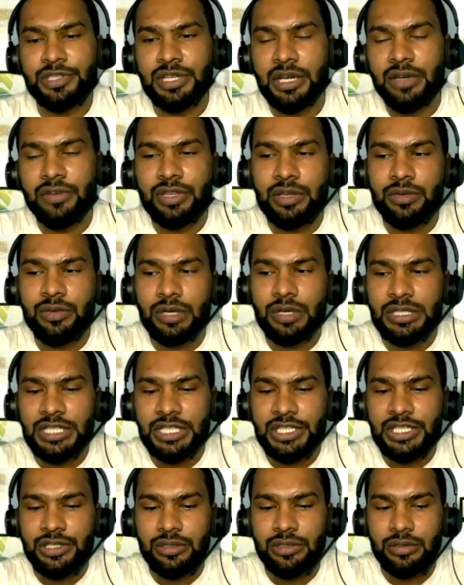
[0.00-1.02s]
Now they
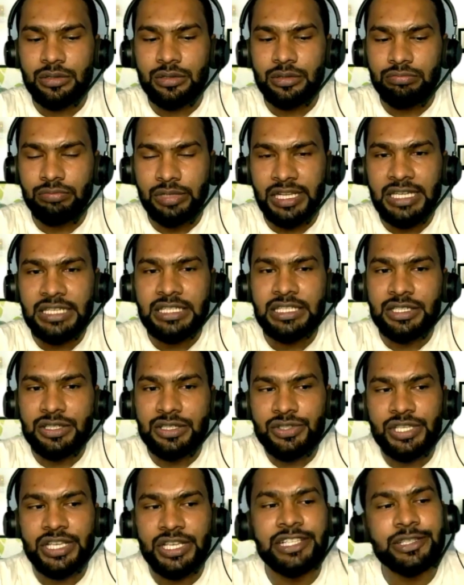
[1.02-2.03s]
wanted to get
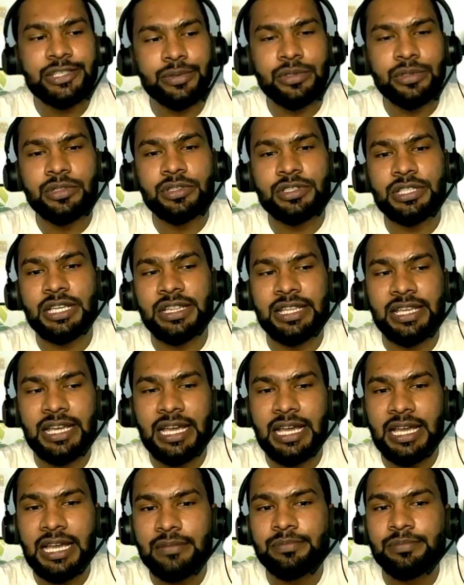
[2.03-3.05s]
into Salesforce, and they
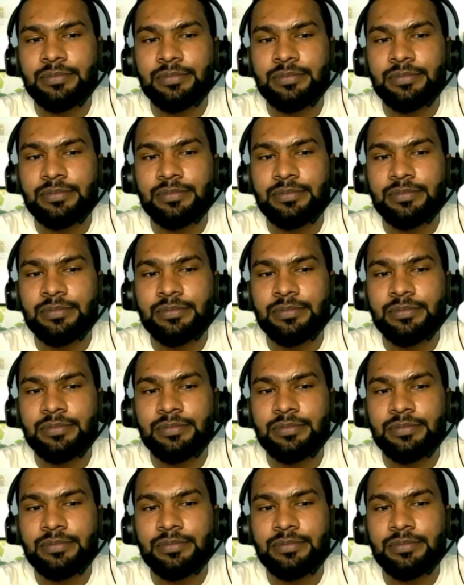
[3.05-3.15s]
have